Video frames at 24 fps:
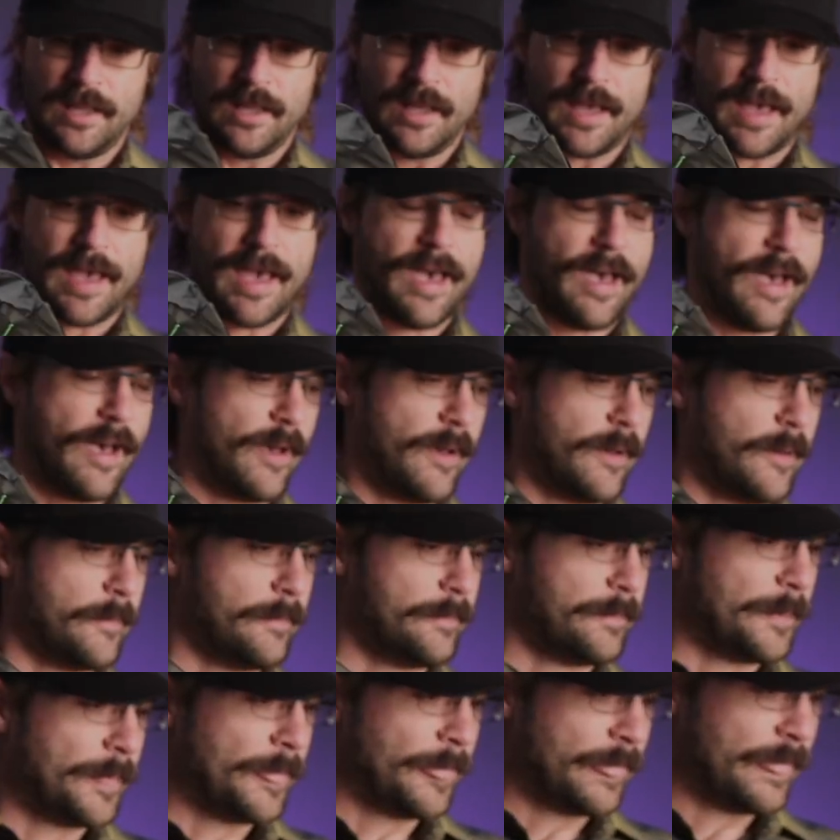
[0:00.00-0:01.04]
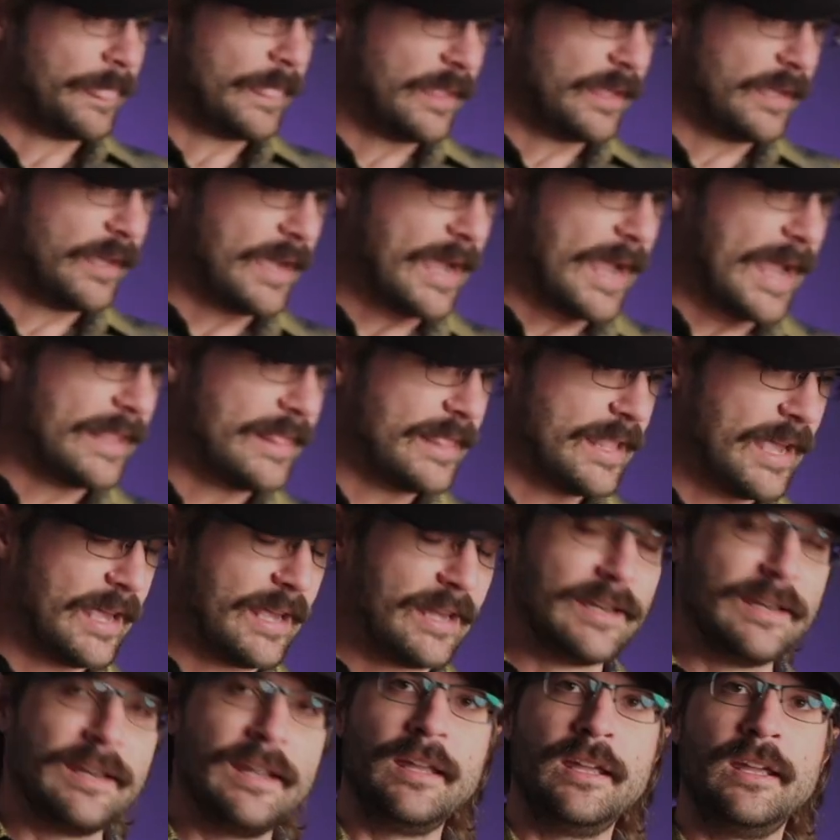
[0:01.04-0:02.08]
And
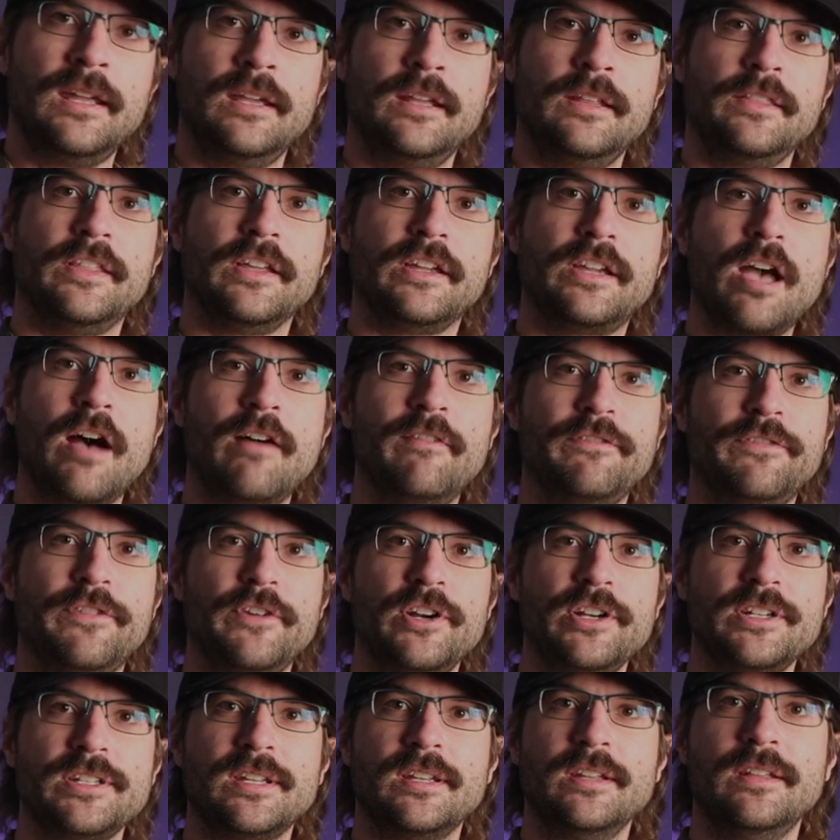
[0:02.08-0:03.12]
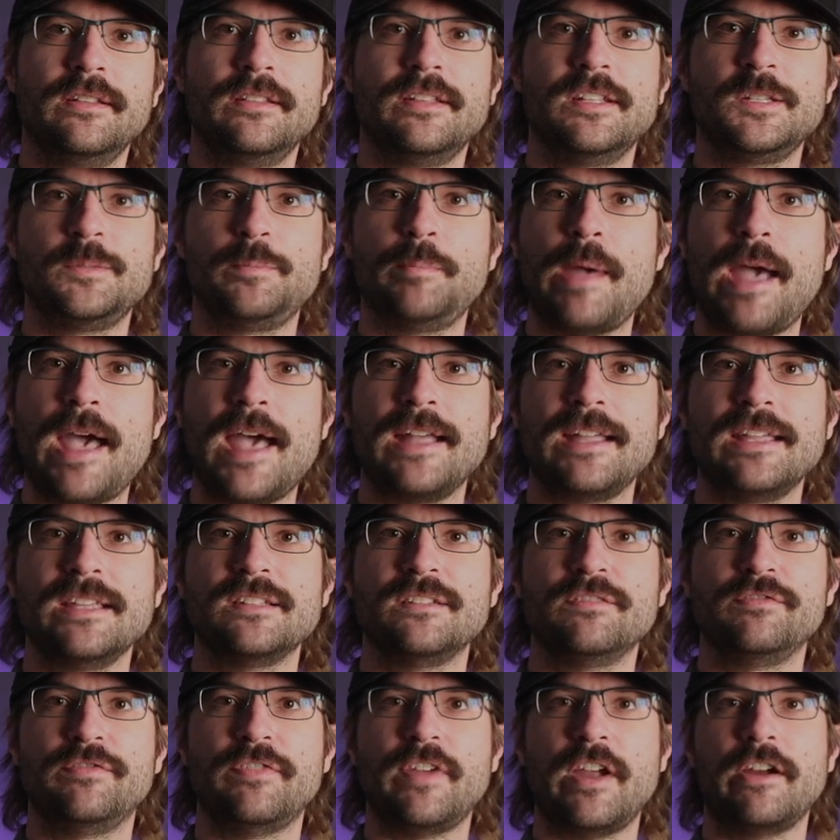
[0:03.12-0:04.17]
then the comfort, this bag is
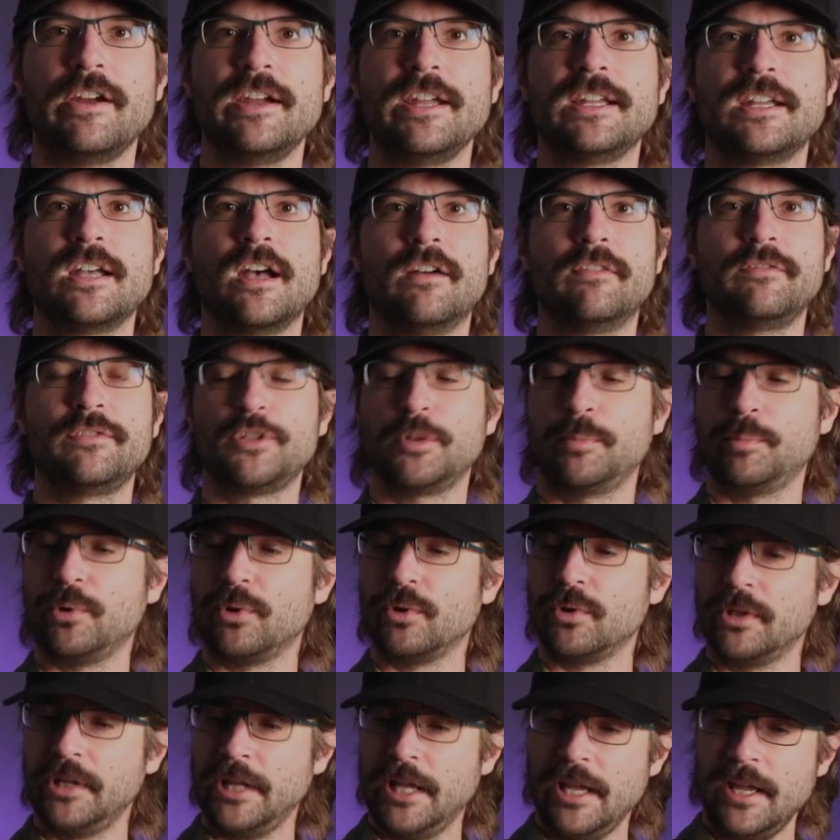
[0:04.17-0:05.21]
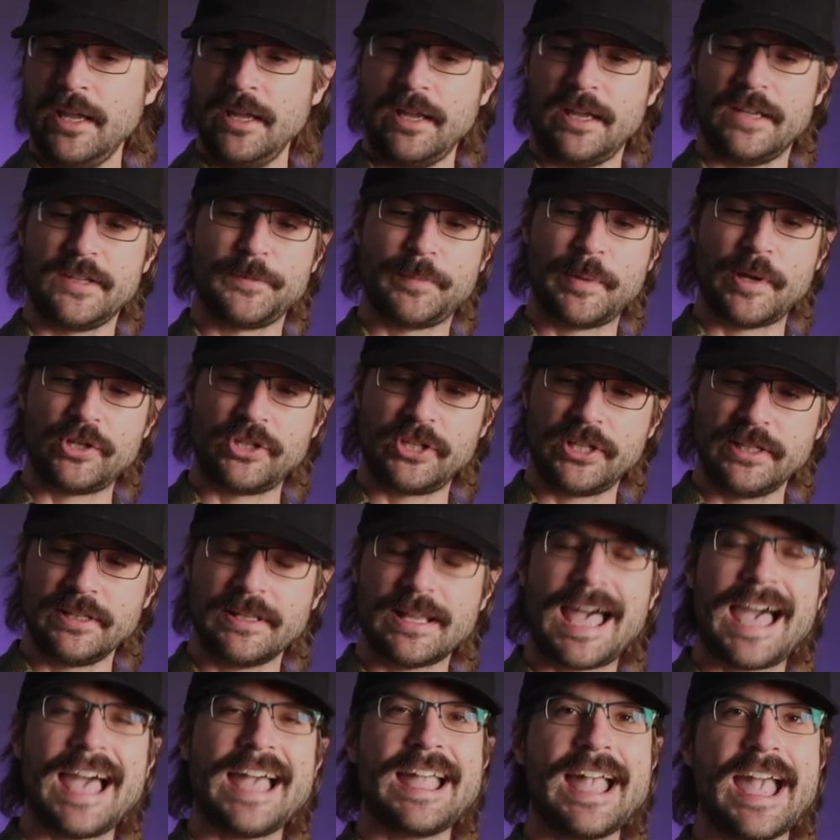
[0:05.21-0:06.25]
very comfortable, especially
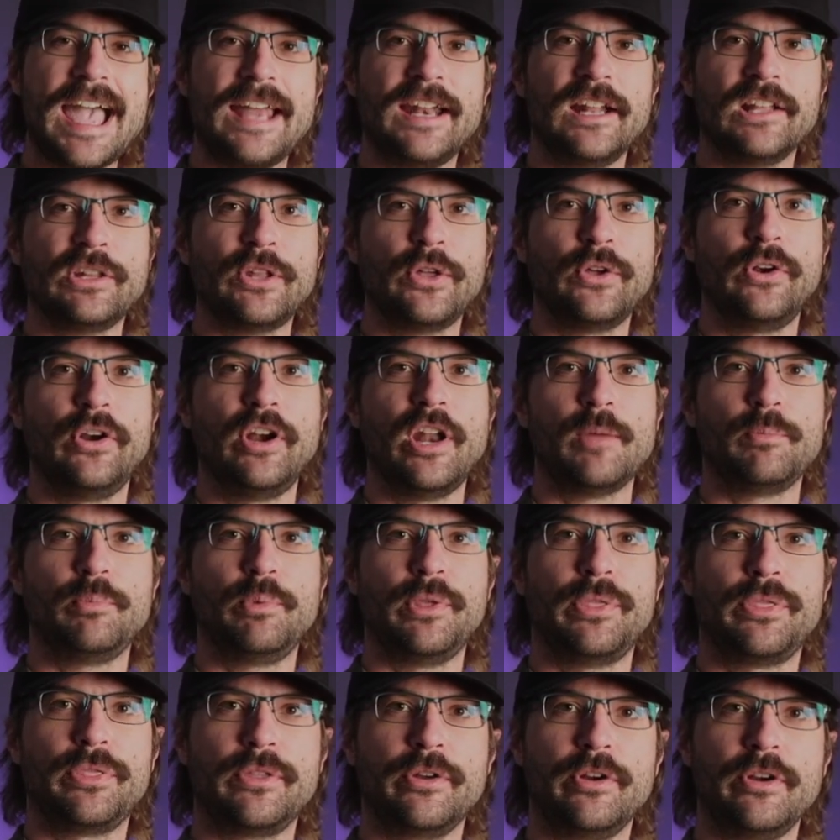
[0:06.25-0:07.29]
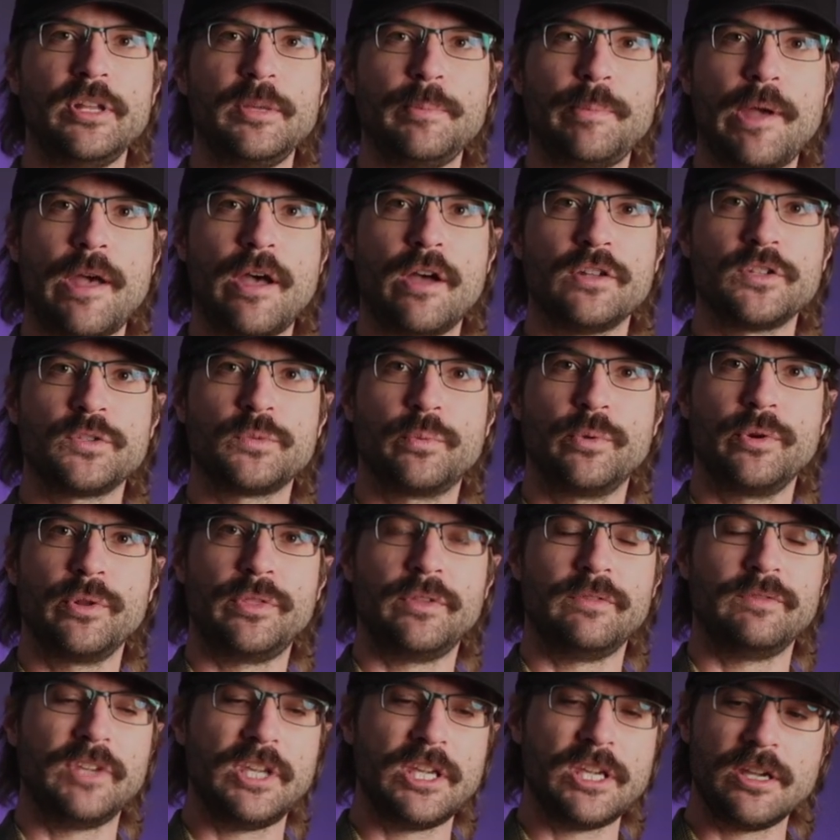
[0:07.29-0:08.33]
I had it loaded up with 30 pounds worth
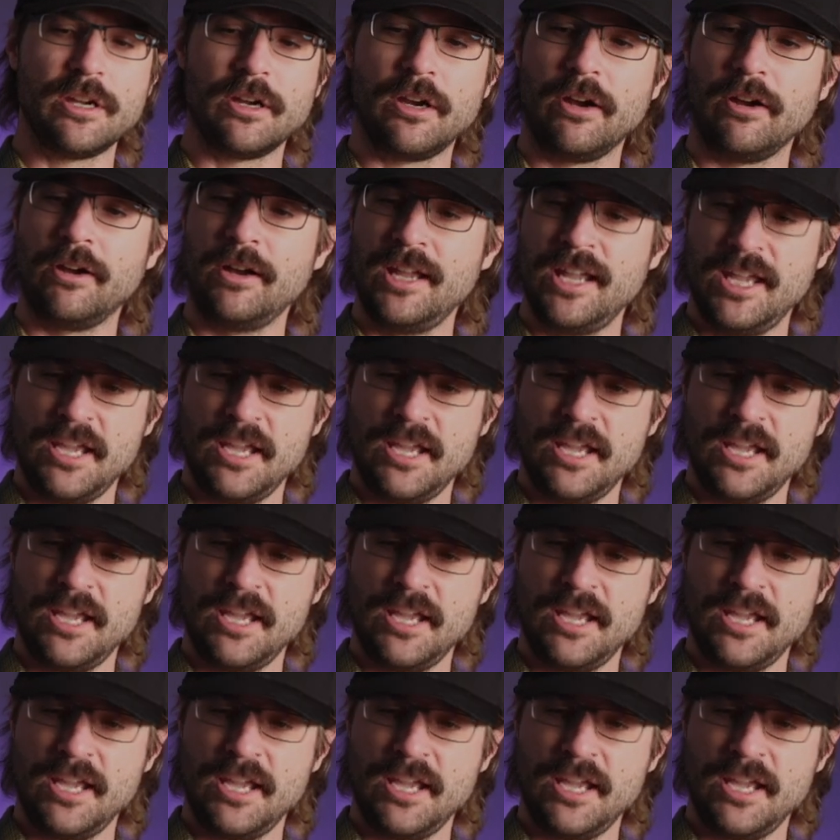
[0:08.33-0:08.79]
of gear